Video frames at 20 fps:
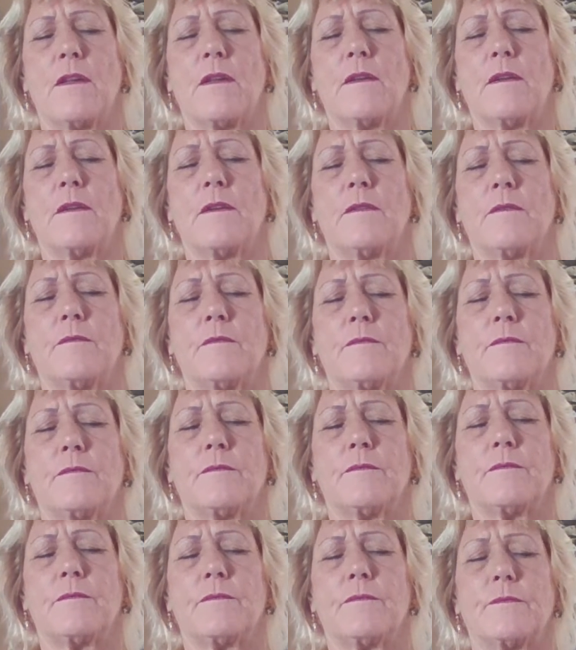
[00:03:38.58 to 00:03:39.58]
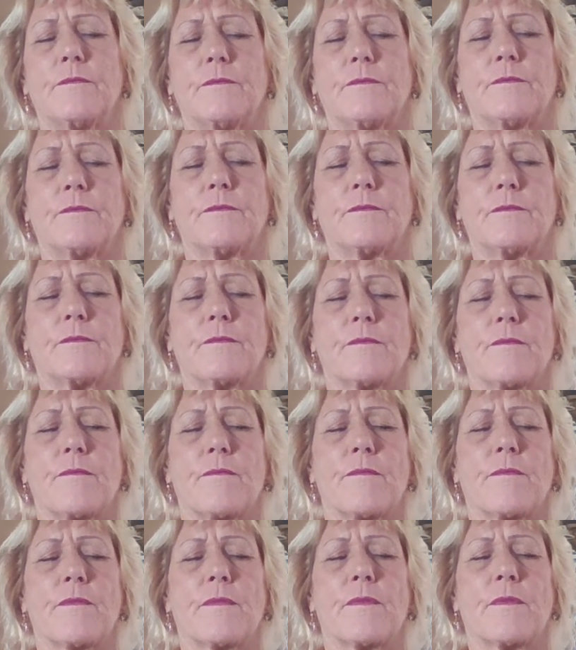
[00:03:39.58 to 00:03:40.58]

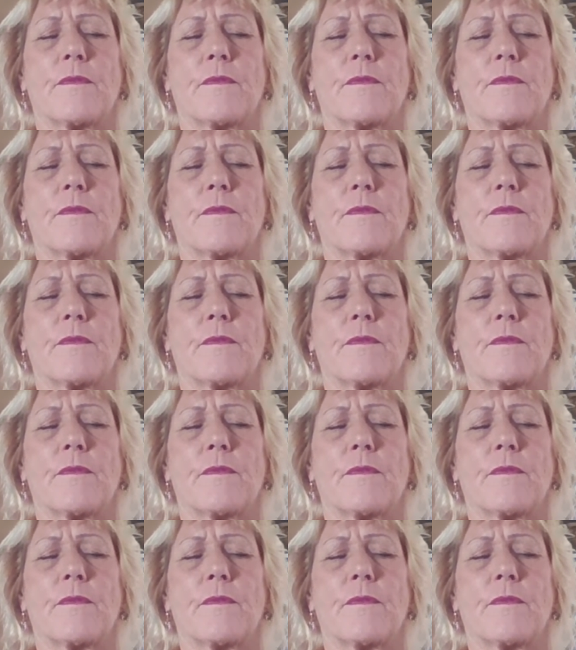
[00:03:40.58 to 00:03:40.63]
(silence)